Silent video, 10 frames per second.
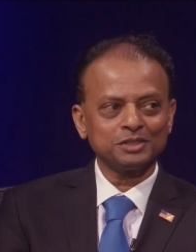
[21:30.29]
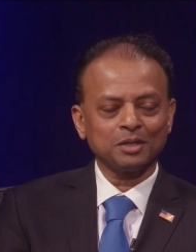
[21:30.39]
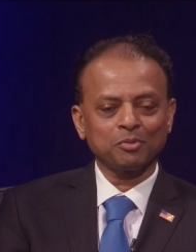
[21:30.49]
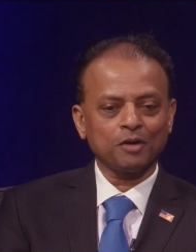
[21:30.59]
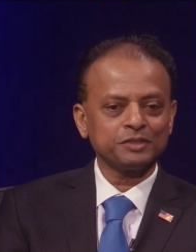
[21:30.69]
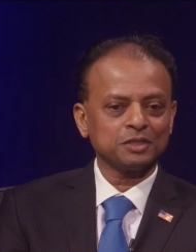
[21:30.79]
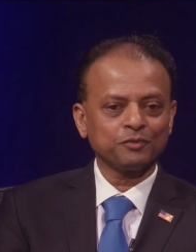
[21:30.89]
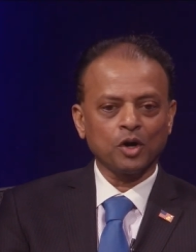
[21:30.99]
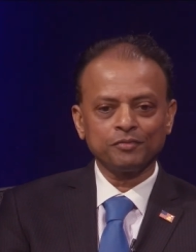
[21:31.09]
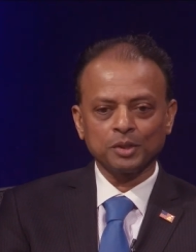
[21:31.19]
Their profits have
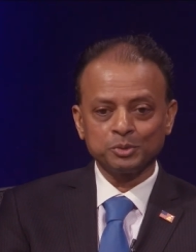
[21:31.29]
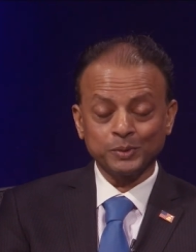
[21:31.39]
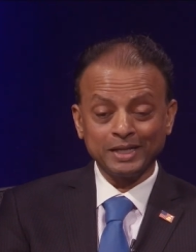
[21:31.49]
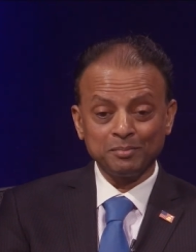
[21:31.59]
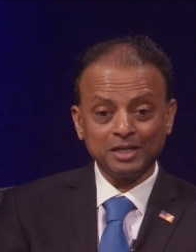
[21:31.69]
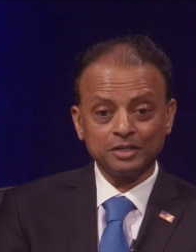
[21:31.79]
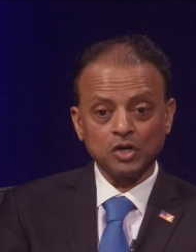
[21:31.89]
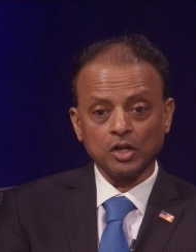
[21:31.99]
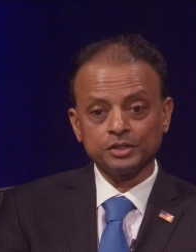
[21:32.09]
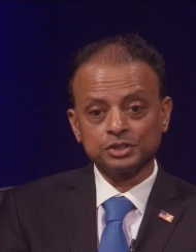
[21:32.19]
gone from $20 million
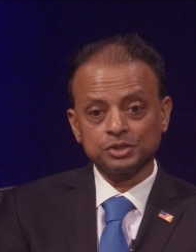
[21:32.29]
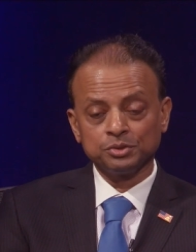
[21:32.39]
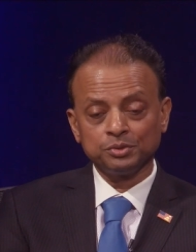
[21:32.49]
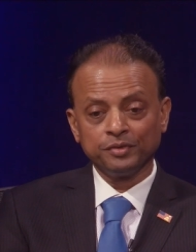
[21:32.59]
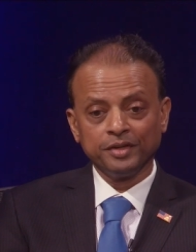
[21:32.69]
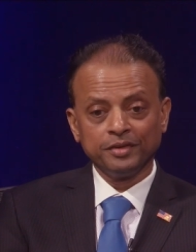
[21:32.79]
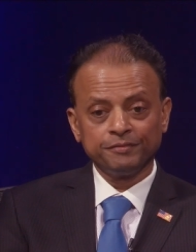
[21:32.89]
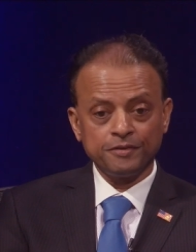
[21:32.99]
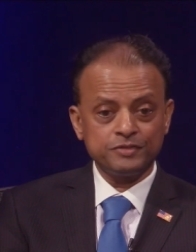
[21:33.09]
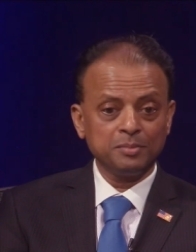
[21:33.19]
to
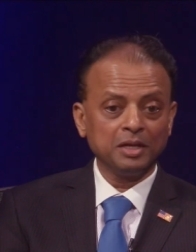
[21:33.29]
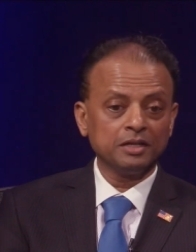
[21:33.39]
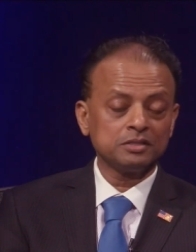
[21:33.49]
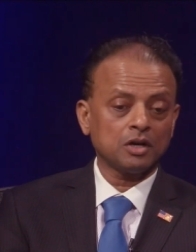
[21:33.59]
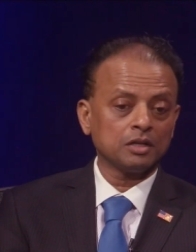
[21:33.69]
$50 million